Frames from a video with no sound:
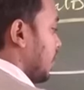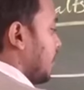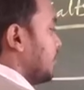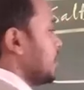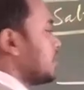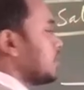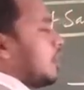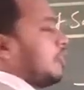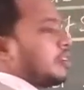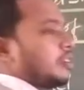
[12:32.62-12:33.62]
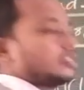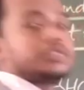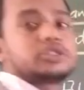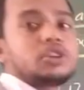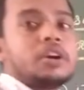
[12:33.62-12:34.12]
This is our
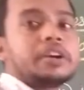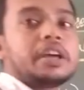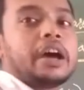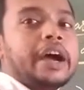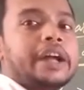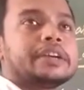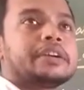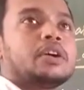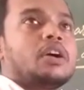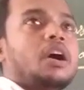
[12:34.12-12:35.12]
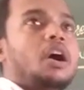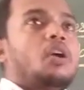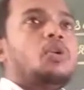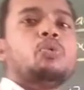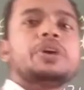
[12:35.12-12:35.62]
salt, and
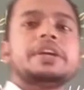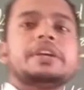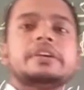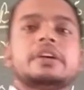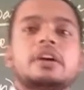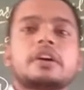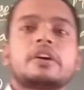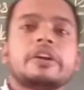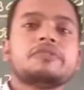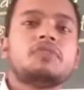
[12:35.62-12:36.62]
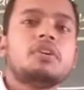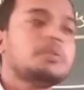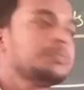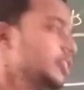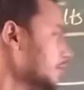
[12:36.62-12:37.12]
how we
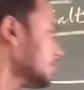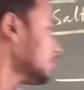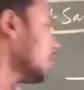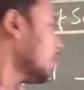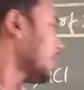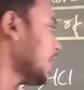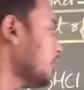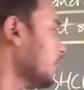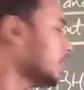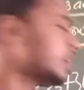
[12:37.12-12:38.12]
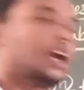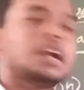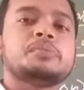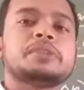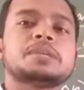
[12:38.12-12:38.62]
conform the given
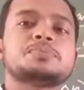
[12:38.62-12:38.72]
aluminum